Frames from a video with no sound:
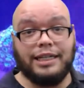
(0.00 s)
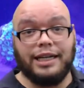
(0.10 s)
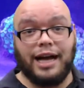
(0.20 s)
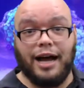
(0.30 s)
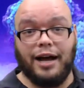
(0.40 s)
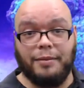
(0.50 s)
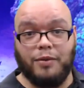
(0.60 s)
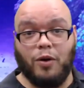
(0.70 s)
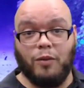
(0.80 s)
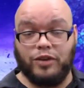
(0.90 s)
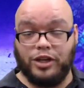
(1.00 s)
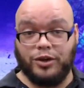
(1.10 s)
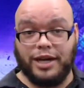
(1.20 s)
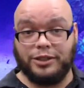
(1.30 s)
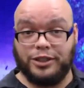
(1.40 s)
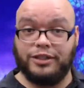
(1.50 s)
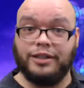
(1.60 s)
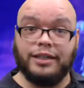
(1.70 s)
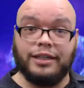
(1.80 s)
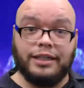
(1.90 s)
Um, hopefully you guys are
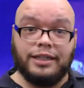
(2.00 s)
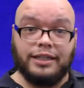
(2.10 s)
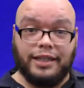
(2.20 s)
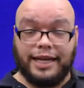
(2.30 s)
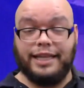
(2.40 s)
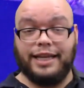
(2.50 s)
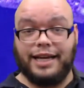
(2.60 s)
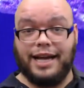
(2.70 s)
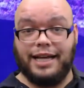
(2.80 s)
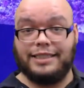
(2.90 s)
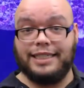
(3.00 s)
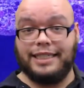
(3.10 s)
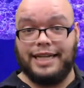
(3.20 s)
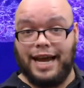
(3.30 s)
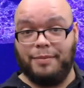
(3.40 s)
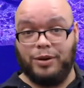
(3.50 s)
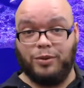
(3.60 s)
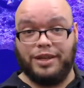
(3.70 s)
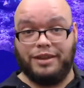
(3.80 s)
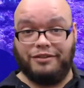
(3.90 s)
liking the content and happy
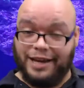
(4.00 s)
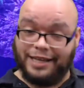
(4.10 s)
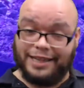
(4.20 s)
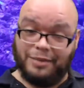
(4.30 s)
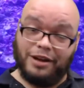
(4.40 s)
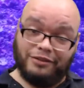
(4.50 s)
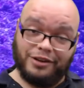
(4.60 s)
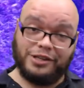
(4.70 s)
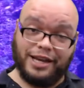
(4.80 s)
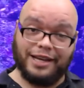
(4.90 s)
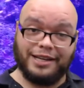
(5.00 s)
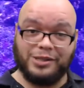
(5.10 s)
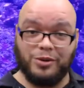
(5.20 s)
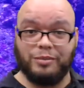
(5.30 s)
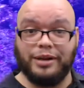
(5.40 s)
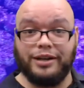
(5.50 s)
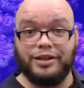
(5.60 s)
with the fact that my fish tank is doing better.